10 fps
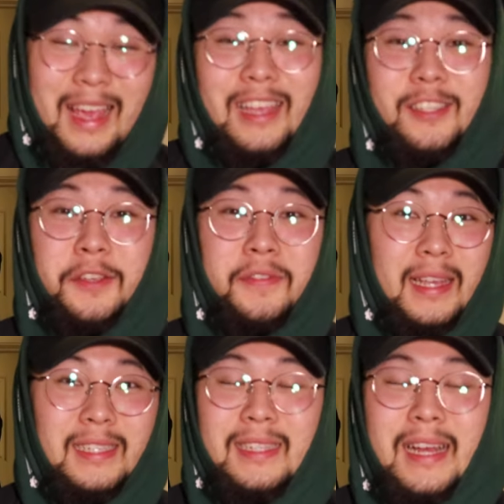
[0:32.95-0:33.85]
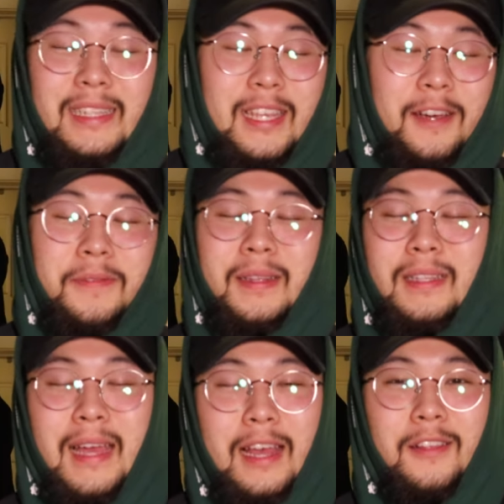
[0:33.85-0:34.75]
Yeah, so if you guys cannot tell from
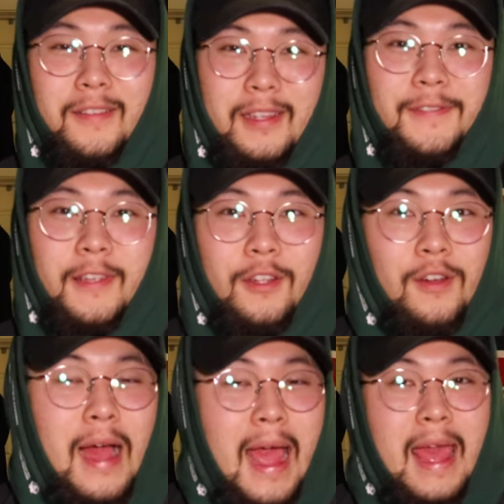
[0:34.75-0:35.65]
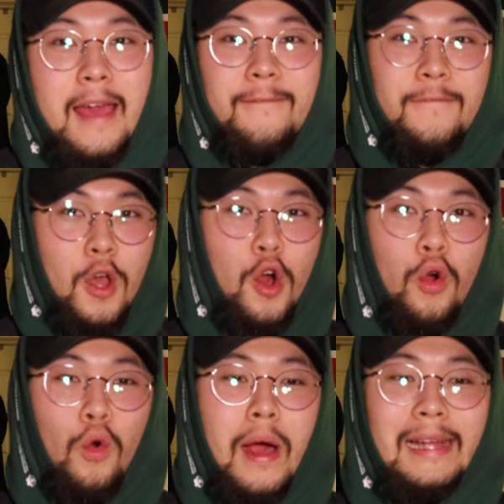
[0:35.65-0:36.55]
the title of this video, I have
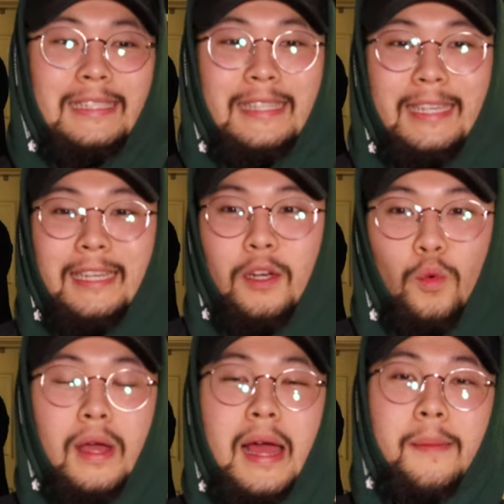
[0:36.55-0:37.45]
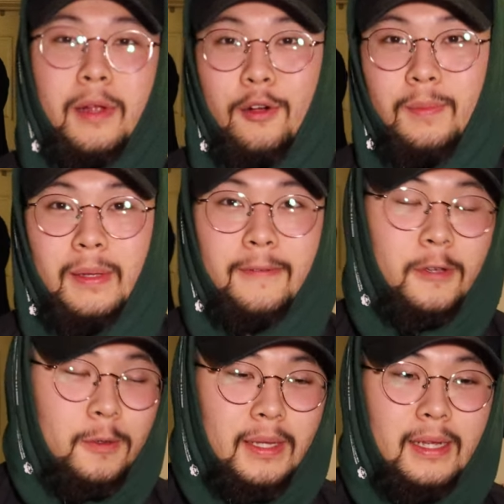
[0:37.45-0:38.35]
no idea what I'm going to be
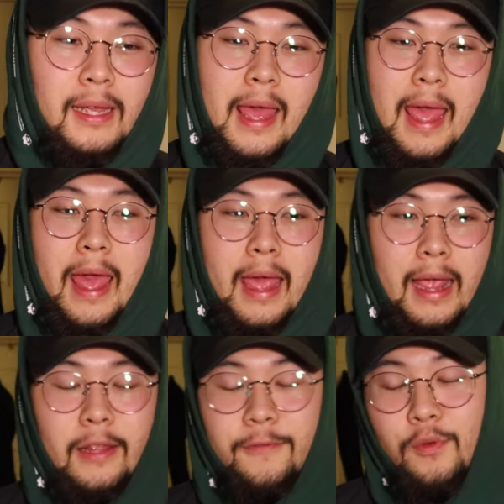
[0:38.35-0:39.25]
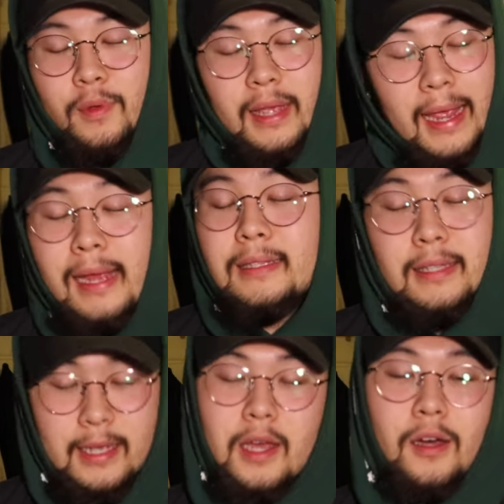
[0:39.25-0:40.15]
filming. And if you
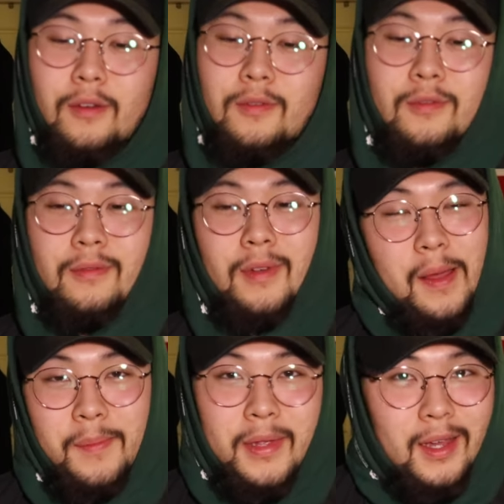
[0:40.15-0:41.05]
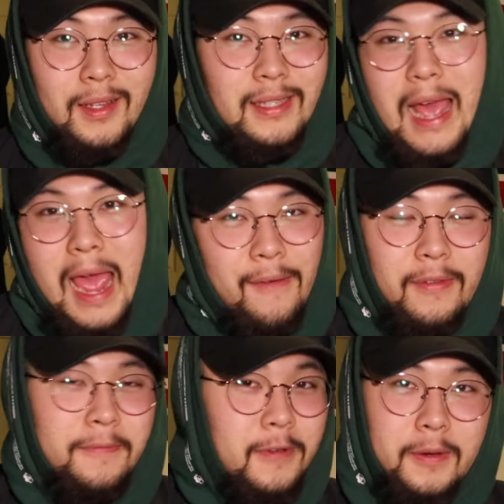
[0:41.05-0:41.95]
can't tell, I'm gonna be honest, I
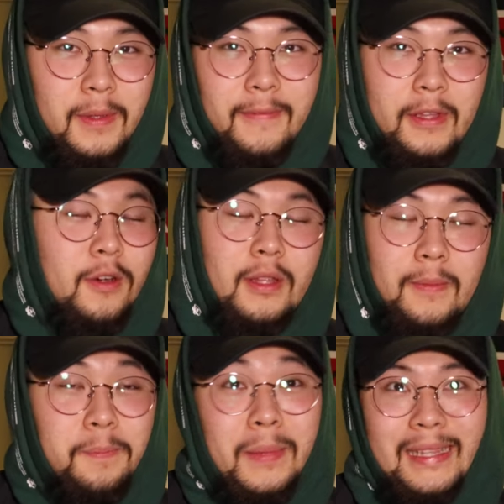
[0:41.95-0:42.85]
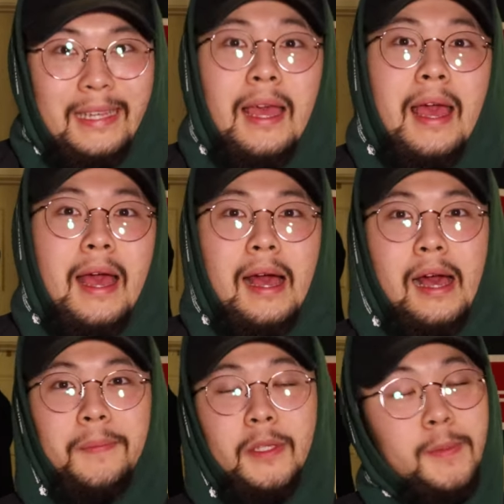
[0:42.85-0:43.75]
haven't filmed a video in a minute.
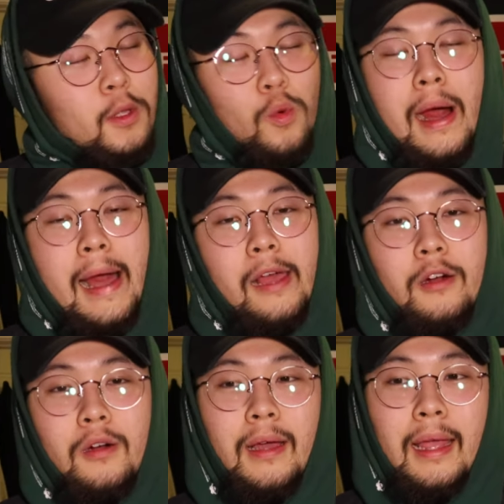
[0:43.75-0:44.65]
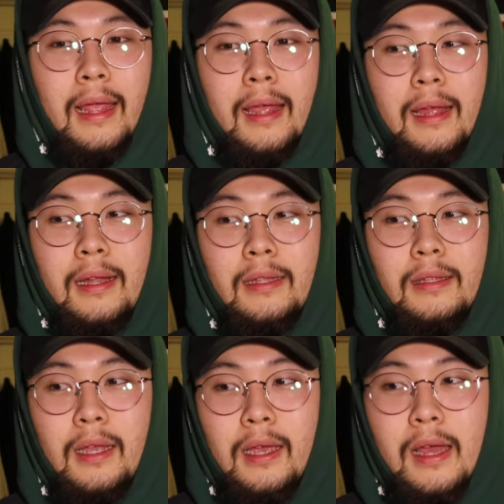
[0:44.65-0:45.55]
It's been a while,
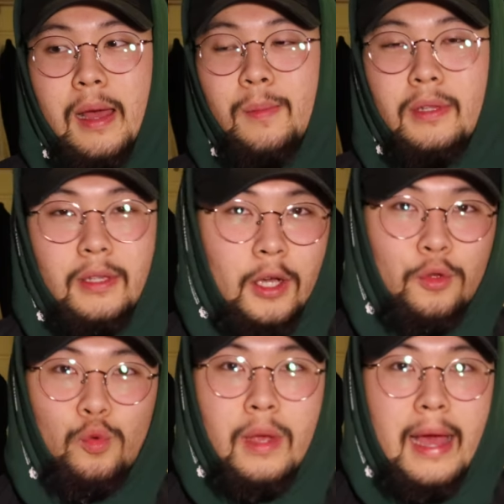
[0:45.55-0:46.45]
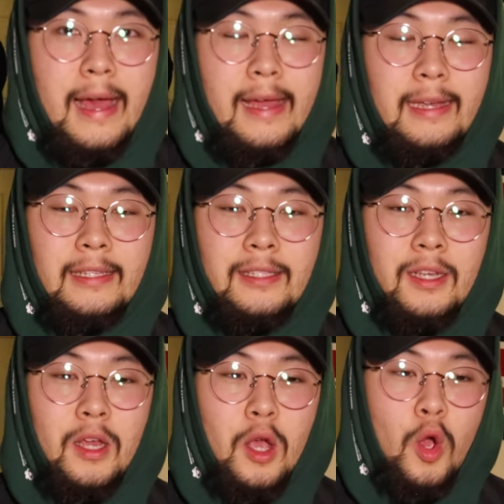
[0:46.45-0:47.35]
and yeah, I'm gonna tell you
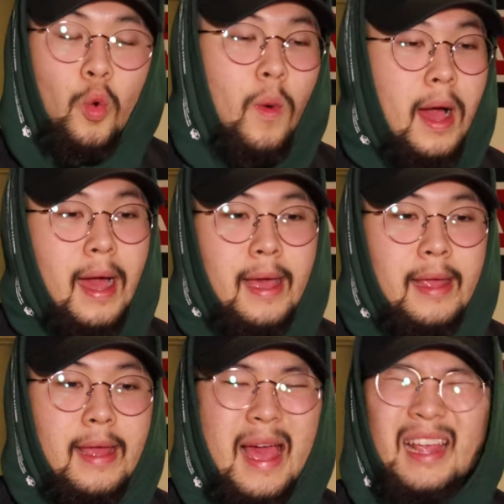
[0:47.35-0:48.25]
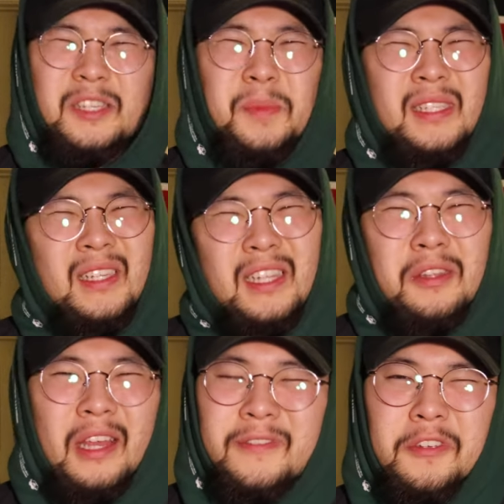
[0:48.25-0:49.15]
guys why. I guess basically
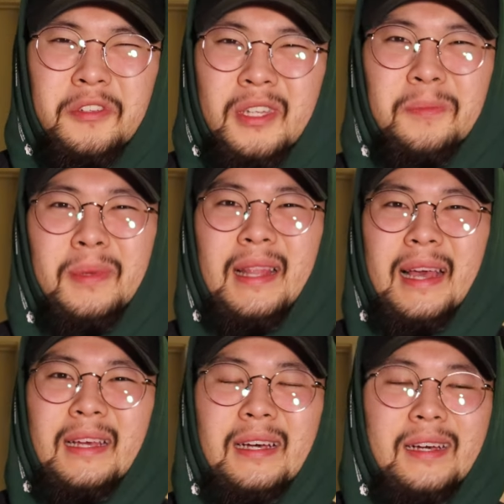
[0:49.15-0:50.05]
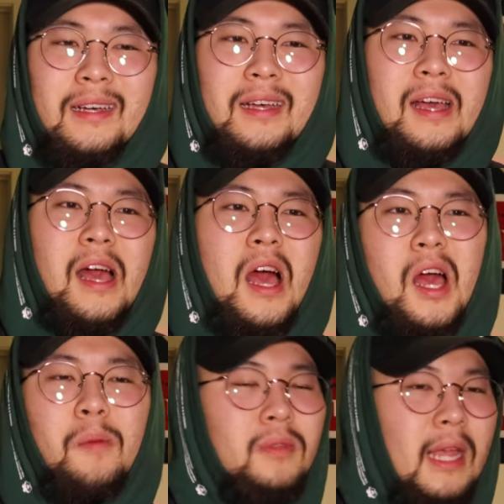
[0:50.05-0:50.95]
today's video is gonna be like a
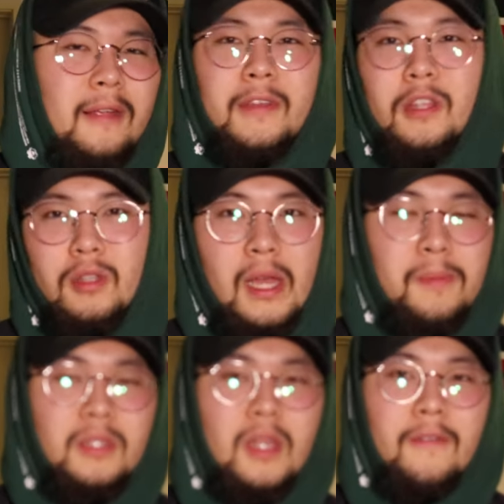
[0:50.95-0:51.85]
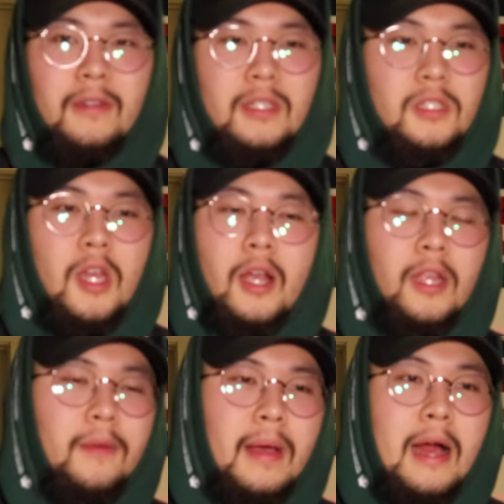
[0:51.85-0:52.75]
update video type of stuff and just
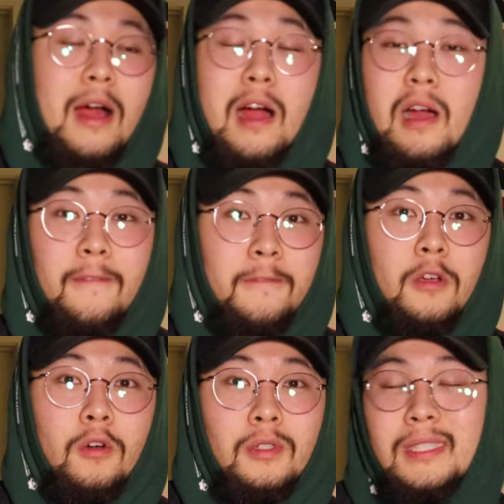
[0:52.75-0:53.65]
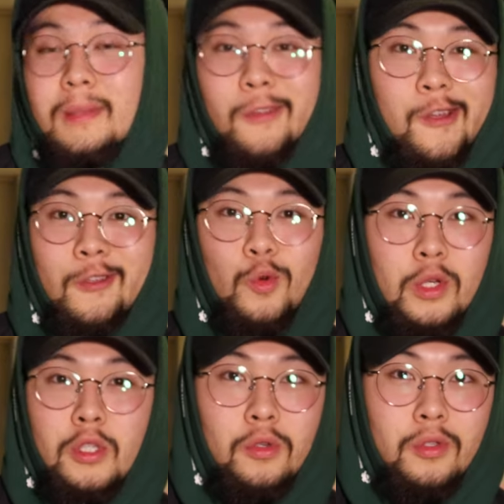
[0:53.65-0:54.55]
talking about how I feel since I'm turning
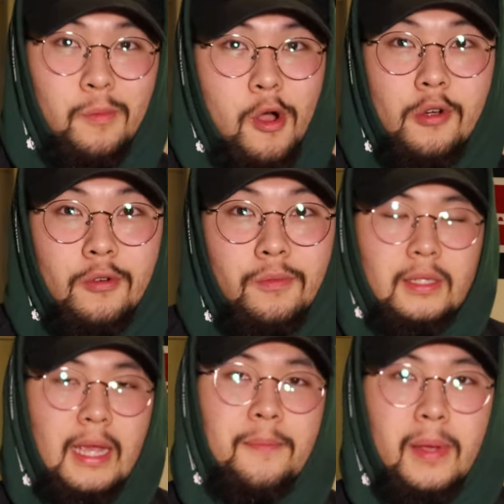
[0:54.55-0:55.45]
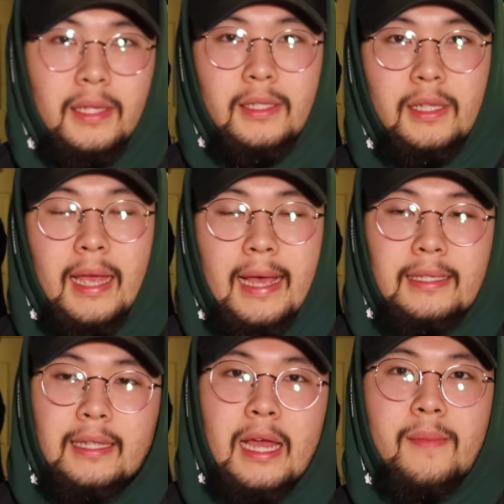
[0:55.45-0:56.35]
22 tomorrow. So yeah, basically
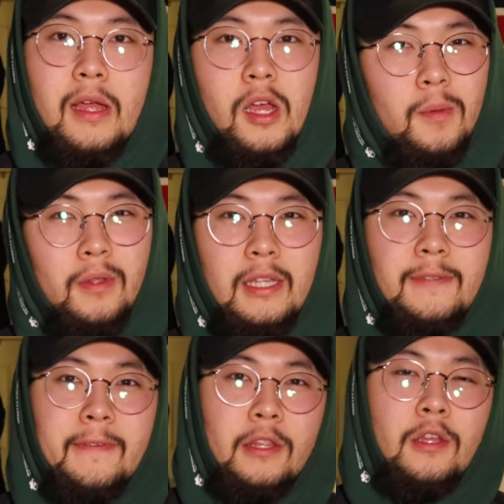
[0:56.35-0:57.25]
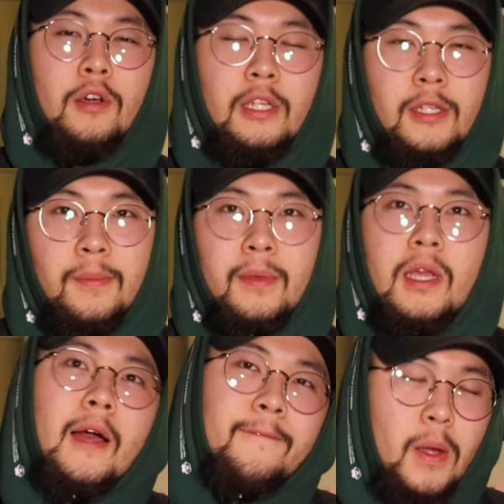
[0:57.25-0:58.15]
as the time I upload this video is going to
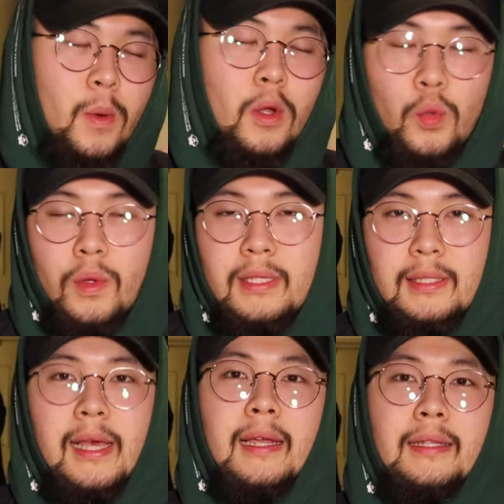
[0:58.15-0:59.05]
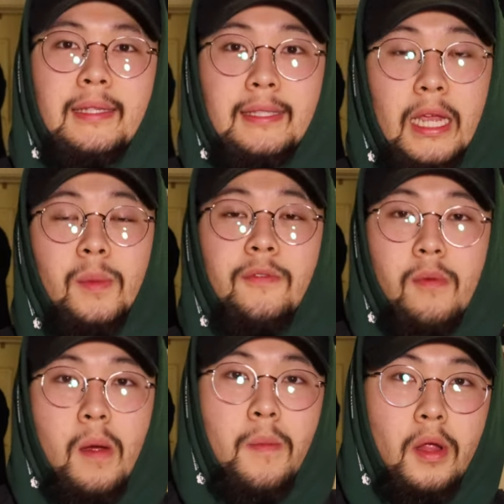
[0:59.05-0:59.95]
be on February 22nd, the day
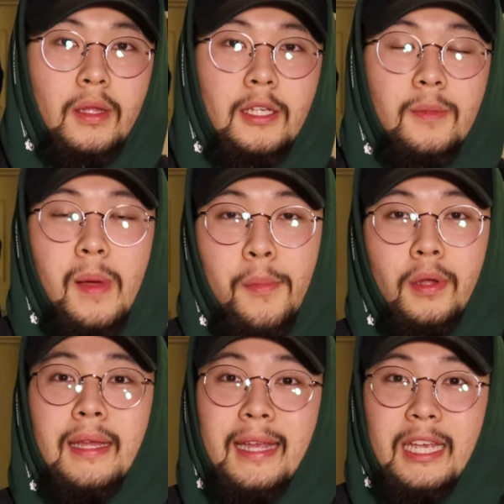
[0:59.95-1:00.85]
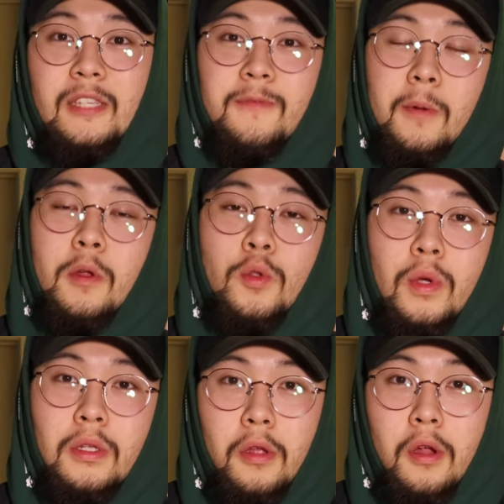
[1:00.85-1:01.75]
before my birthday. So my birthday is February
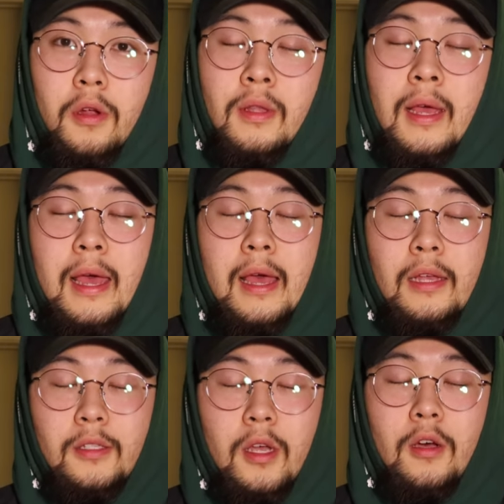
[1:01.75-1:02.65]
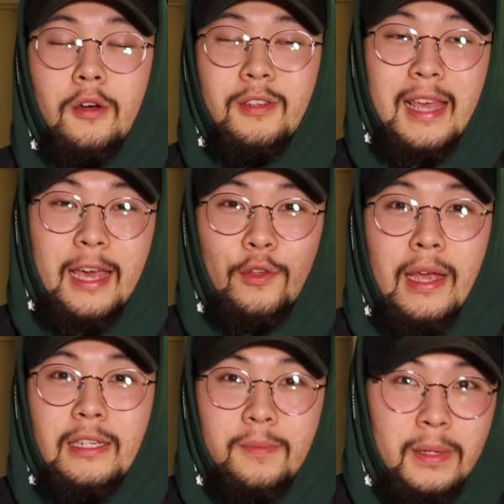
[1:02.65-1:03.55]
23rd. So yeah,
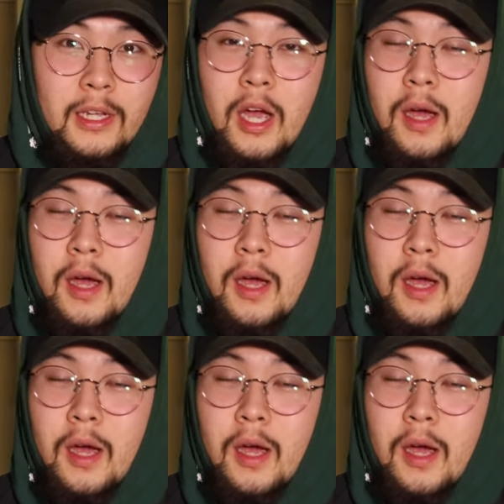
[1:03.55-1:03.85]
you guys should be